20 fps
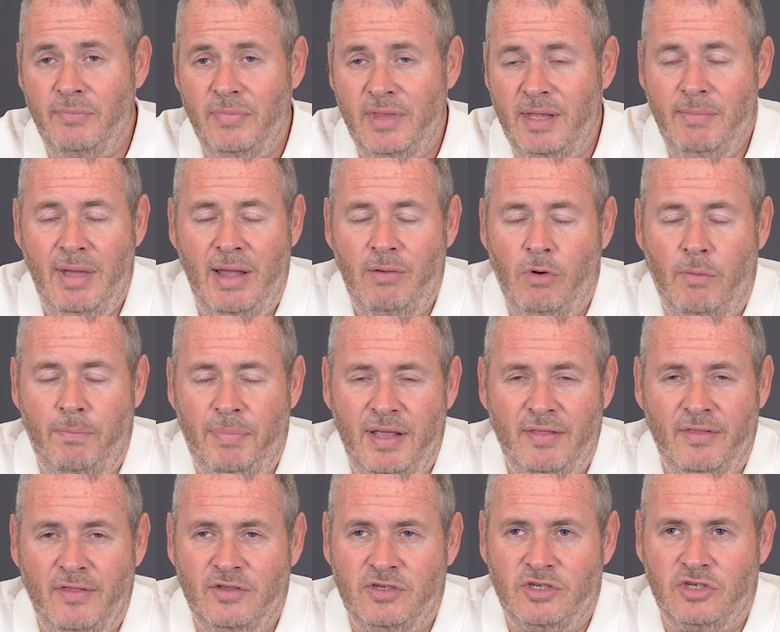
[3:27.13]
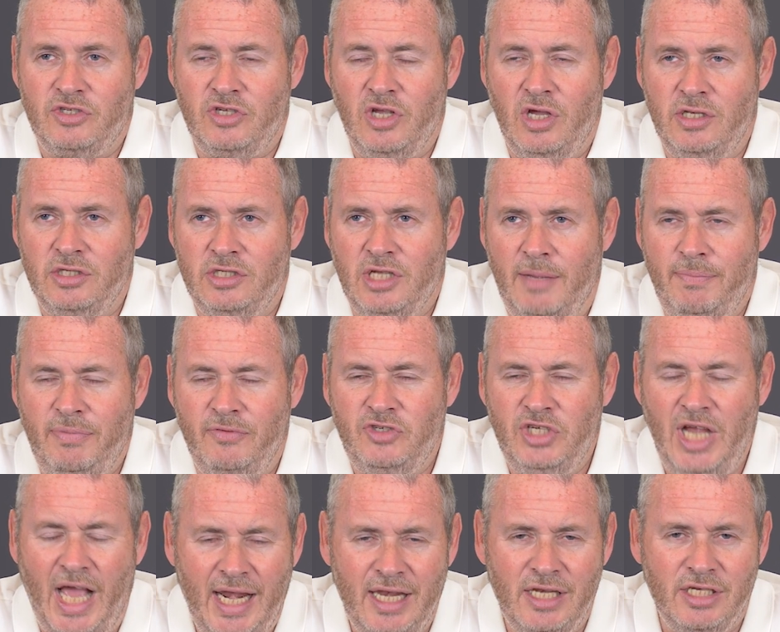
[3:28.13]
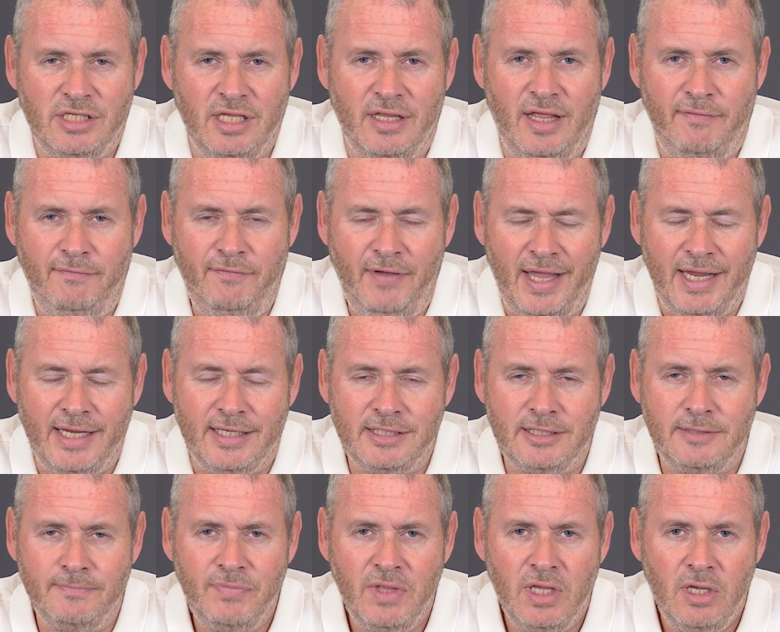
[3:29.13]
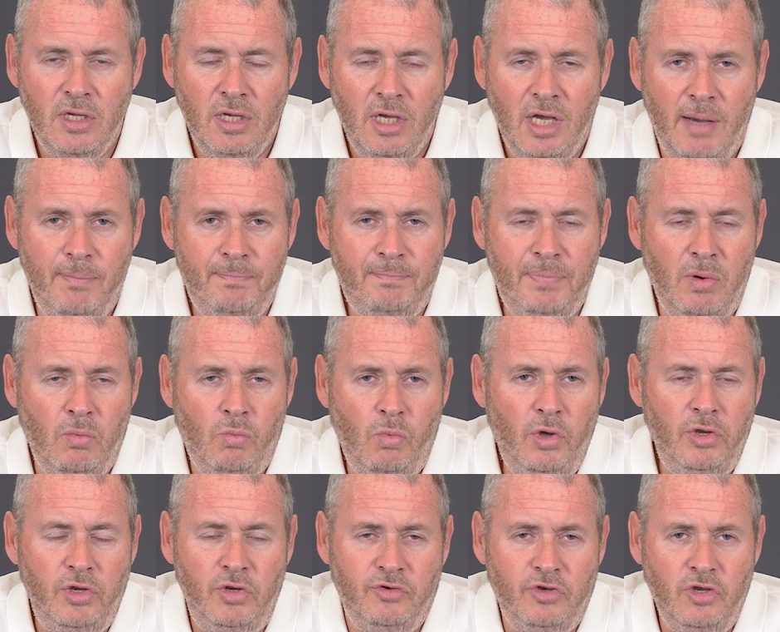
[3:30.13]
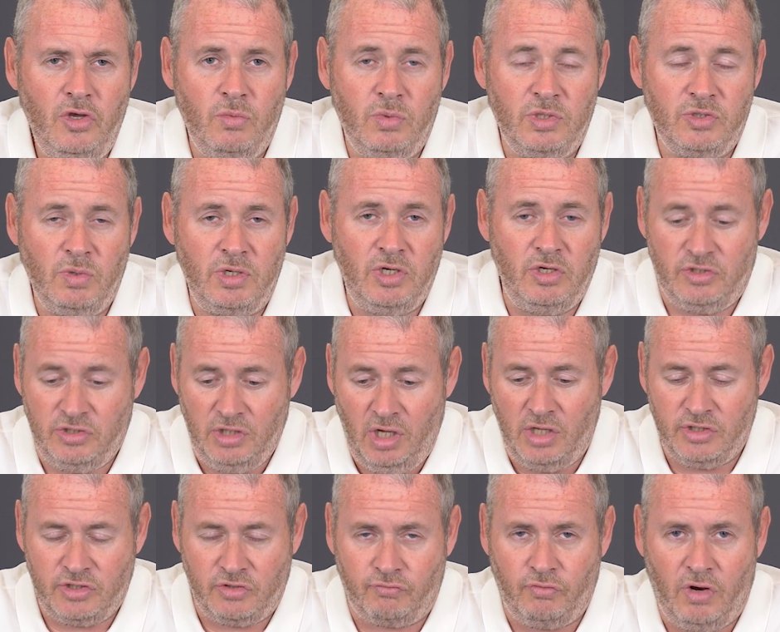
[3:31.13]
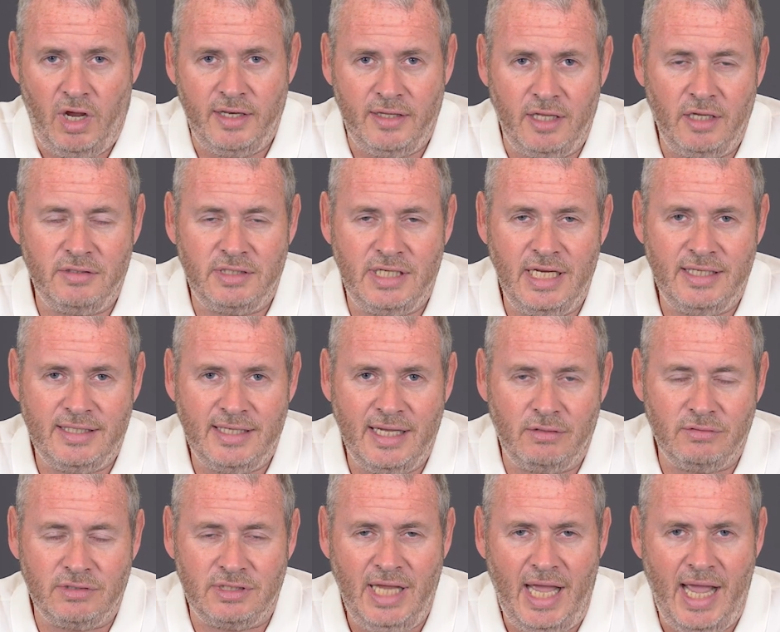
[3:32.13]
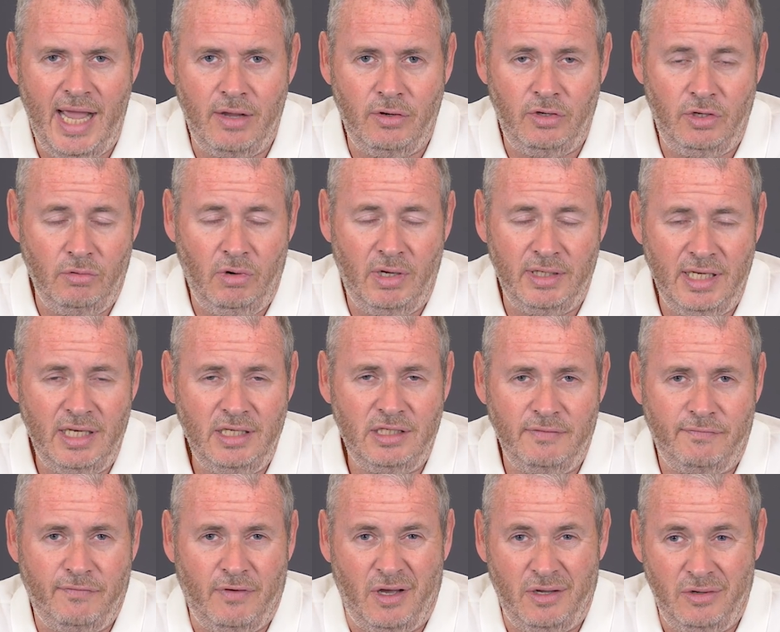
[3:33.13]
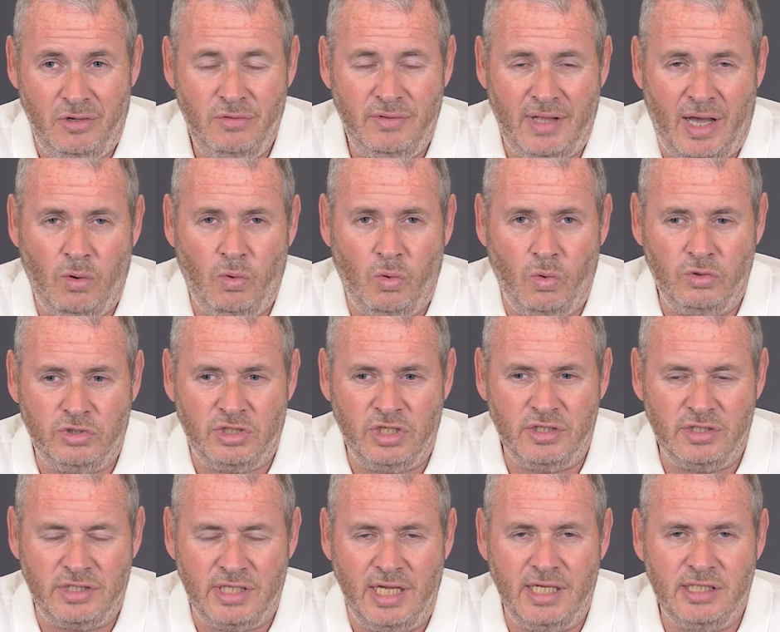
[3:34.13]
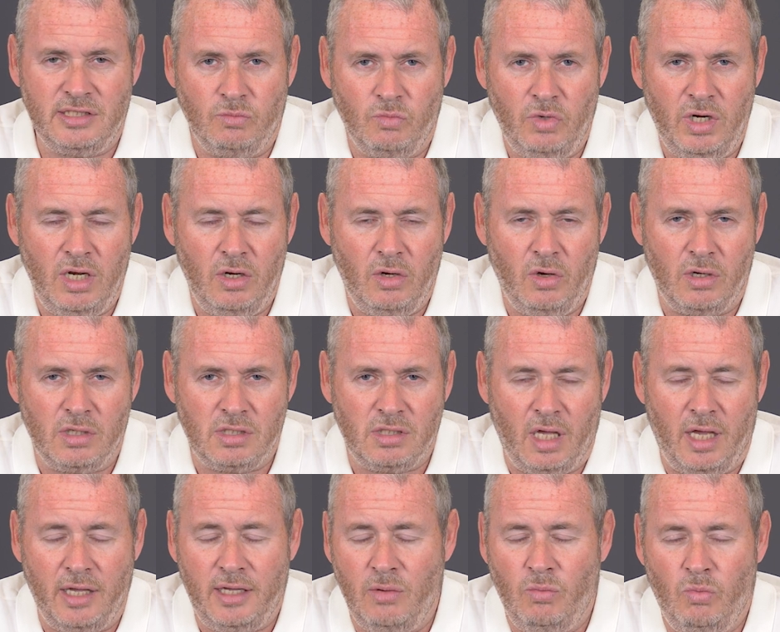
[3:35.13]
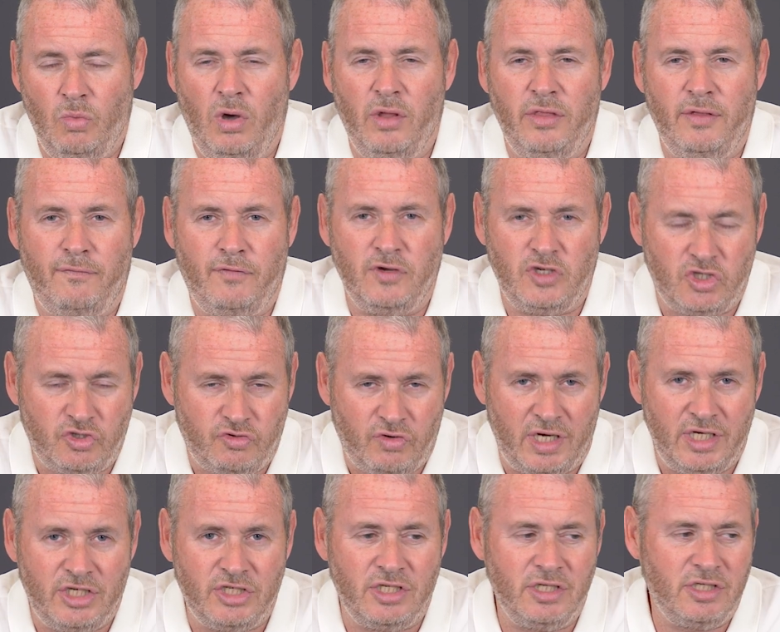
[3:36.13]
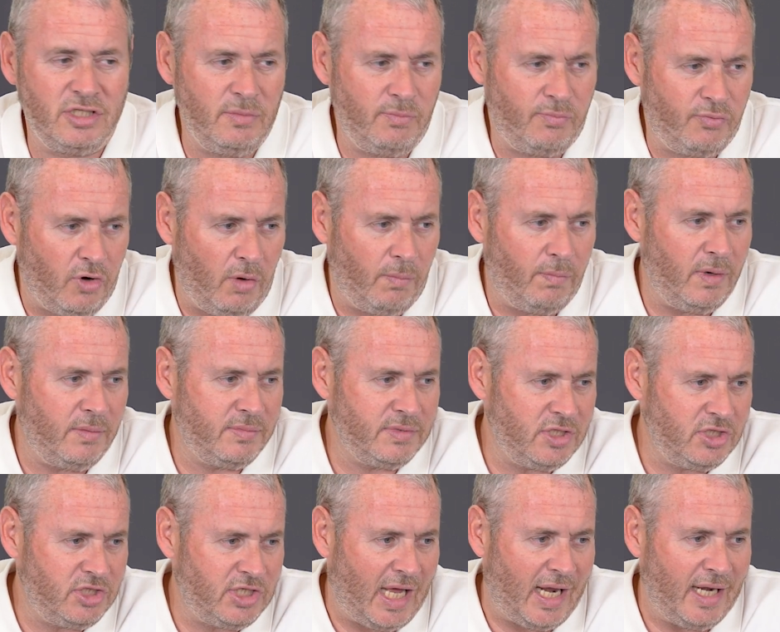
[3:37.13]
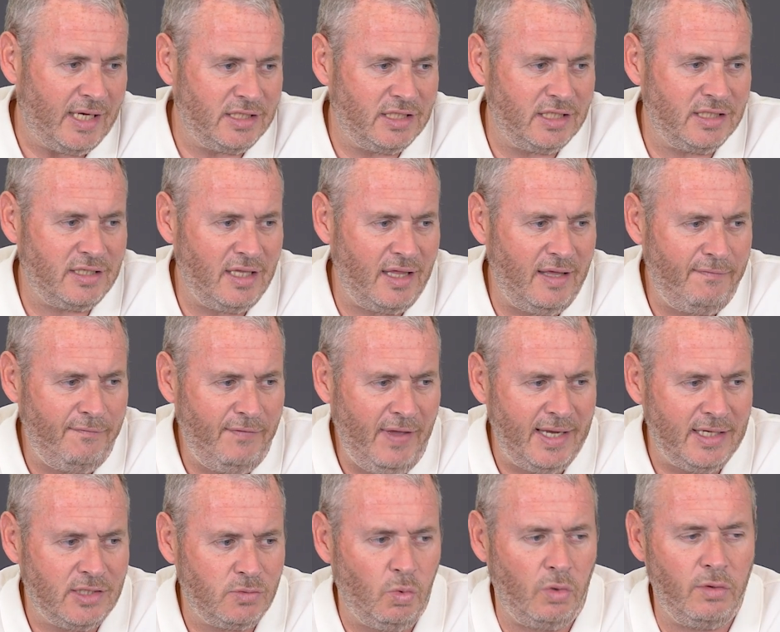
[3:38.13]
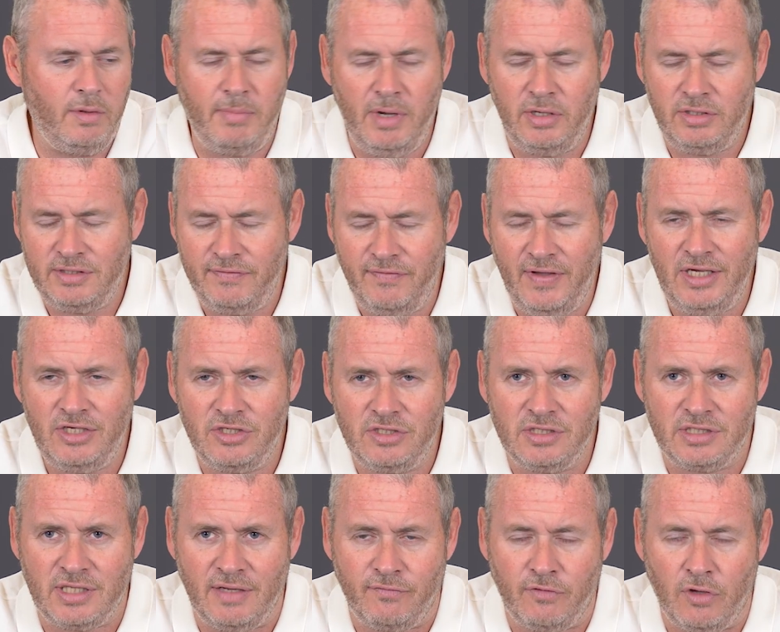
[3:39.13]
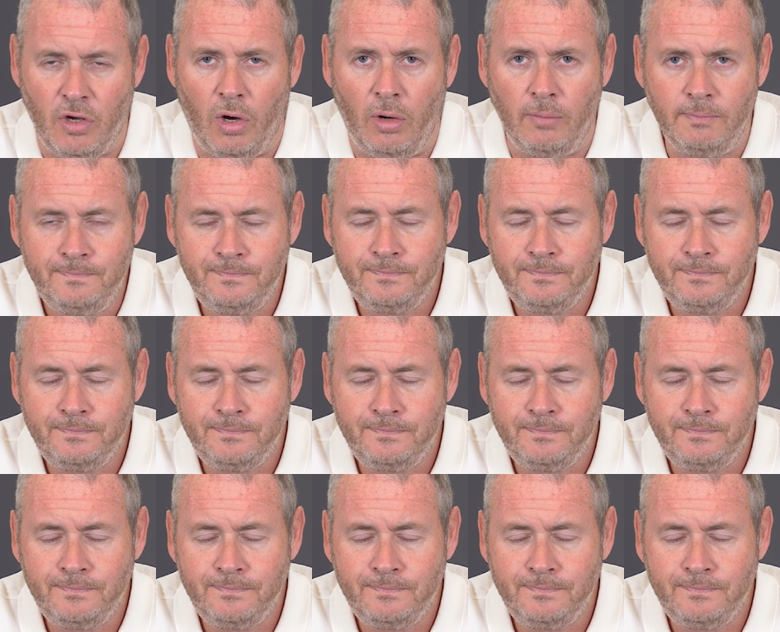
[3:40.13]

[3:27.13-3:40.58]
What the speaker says: It may well be that there's a certain type of challenge that they face. But what you do is when you start to write those details down, you identify who that audience is and what it looks like and what are the frustrations and problems and challenges that they face, what the motivations they've got.